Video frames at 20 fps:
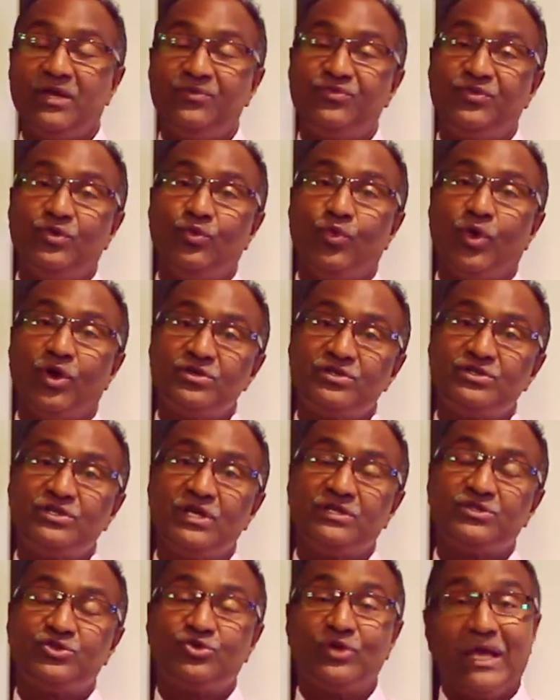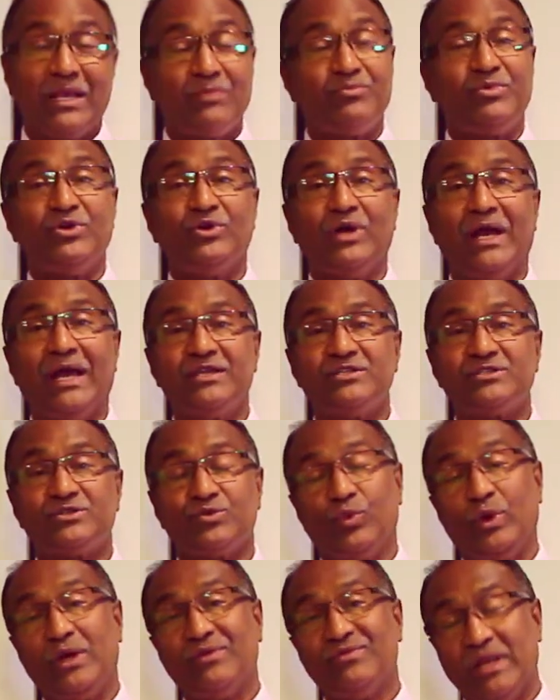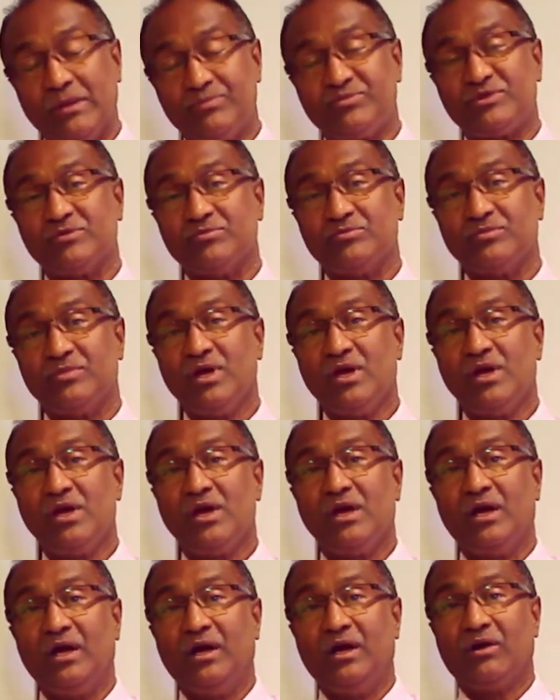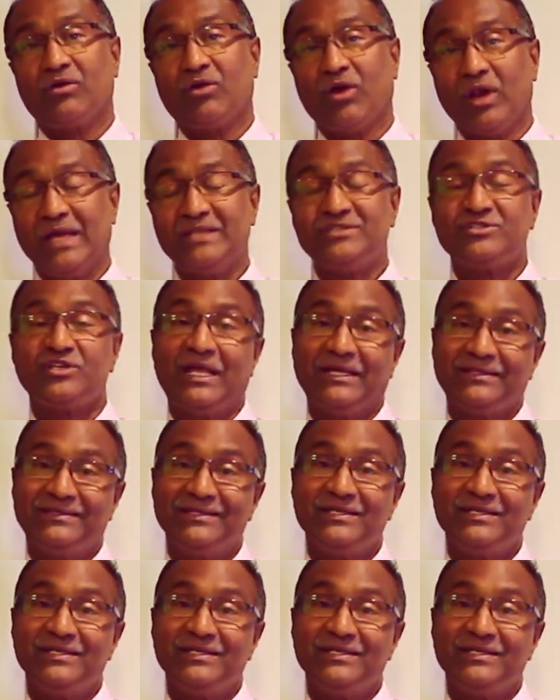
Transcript: If you want us to help you guys, we have helped some clients